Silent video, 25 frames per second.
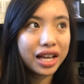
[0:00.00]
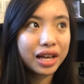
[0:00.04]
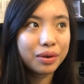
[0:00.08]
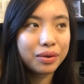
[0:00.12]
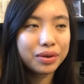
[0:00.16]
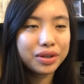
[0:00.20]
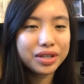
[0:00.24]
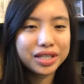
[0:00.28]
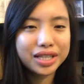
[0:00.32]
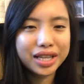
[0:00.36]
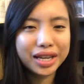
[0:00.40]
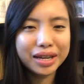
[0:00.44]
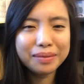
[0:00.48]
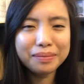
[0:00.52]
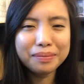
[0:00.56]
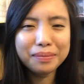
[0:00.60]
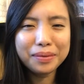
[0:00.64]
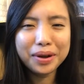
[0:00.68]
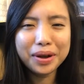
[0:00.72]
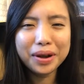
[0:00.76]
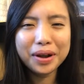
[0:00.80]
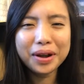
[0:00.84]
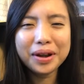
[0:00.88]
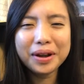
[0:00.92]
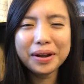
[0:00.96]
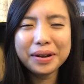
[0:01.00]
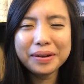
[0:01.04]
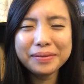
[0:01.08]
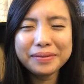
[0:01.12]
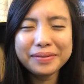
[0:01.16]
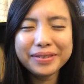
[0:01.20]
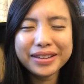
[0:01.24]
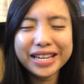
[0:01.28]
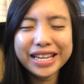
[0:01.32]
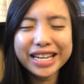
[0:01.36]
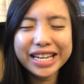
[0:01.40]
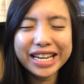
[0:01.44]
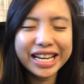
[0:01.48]
I was like,
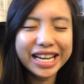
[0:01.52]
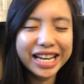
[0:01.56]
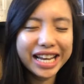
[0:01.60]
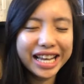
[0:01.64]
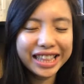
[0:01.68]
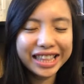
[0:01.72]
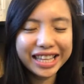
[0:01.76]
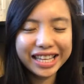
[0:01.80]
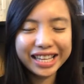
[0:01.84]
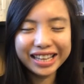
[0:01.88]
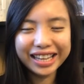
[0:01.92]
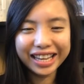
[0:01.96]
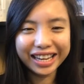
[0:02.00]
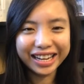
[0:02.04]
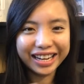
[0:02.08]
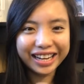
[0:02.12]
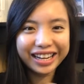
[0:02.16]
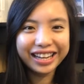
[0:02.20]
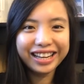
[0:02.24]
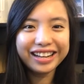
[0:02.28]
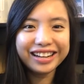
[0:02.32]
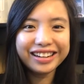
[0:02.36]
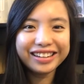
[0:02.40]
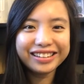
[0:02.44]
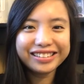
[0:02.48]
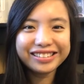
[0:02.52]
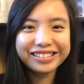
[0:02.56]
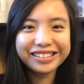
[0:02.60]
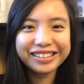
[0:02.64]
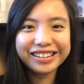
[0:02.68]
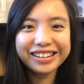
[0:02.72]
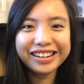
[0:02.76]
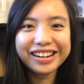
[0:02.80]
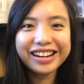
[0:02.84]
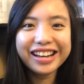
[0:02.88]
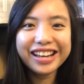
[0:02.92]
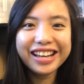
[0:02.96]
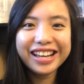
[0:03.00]
mommy, and then like I hugged
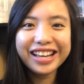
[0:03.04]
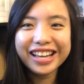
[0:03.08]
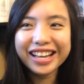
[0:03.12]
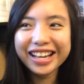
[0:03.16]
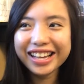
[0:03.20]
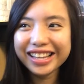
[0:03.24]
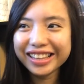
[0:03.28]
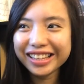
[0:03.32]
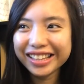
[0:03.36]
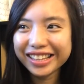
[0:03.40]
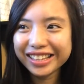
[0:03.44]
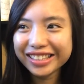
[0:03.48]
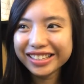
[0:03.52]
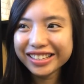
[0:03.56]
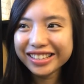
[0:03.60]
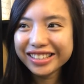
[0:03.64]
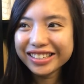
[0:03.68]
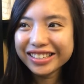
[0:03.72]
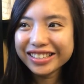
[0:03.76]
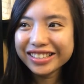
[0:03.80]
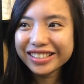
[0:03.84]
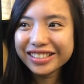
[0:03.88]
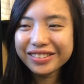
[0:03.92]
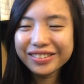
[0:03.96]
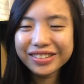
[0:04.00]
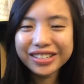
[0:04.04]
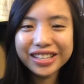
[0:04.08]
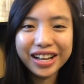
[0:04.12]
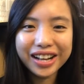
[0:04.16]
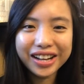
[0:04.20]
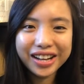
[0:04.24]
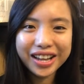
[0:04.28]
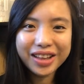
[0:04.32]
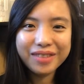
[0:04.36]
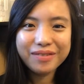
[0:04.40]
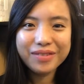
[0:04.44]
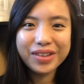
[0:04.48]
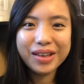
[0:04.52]
her, and then she was
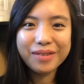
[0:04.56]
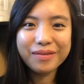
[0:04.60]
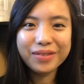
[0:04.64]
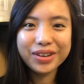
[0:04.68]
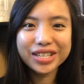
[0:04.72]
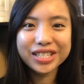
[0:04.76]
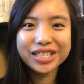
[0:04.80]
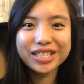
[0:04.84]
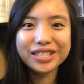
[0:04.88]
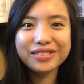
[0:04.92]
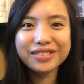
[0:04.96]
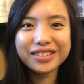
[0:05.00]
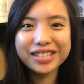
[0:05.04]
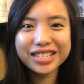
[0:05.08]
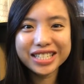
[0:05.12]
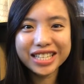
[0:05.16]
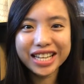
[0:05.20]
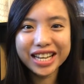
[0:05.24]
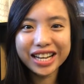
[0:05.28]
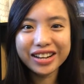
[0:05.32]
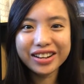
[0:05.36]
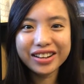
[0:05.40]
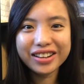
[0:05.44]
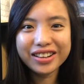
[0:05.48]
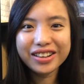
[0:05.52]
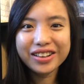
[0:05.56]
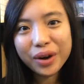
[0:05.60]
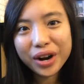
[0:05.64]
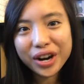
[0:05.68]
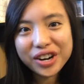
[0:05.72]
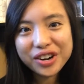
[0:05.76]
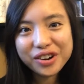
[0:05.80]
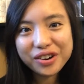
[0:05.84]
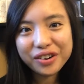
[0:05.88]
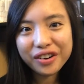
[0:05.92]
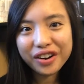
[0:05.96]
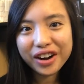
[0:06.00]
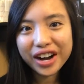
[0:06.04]
hugging me, but she was like, why are
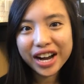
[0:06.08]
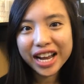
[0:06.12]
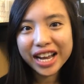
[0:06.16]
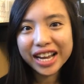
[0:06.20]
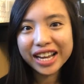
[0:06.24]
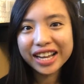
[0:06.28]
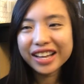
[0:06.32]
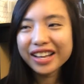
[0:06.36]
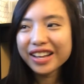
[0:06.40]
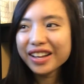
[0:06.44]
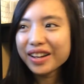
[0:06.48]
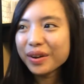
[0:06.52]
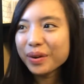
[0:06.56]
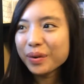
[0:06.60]
you crying?